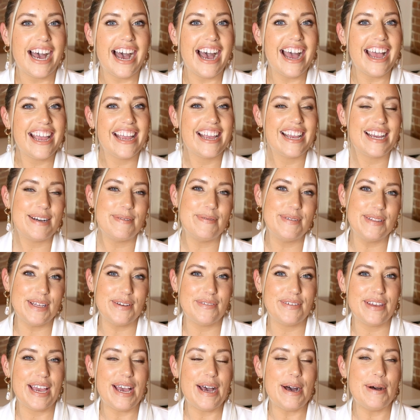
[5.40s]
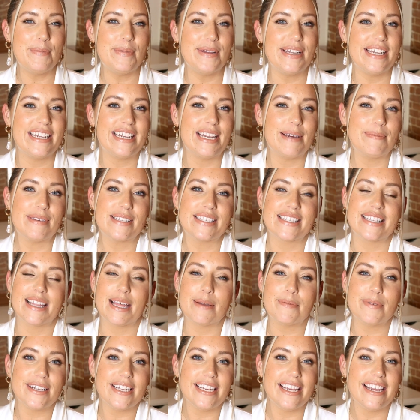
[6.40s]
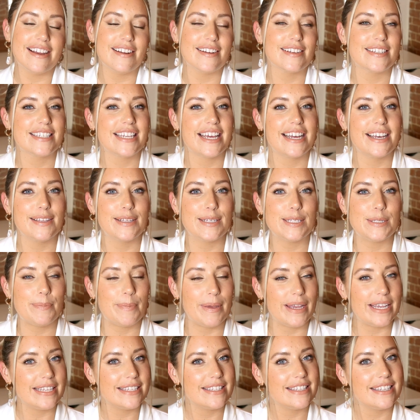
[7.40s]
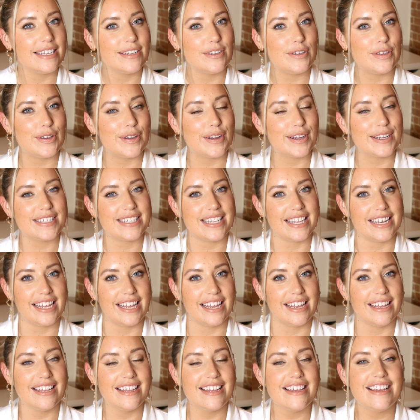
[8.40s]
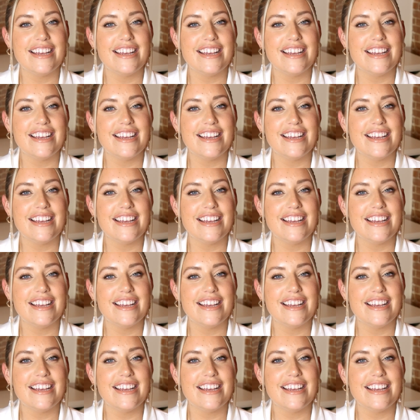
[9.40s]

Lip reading: Hi, I'm Olivia Halpin and I'm a celebrity hairstylist based in New York City.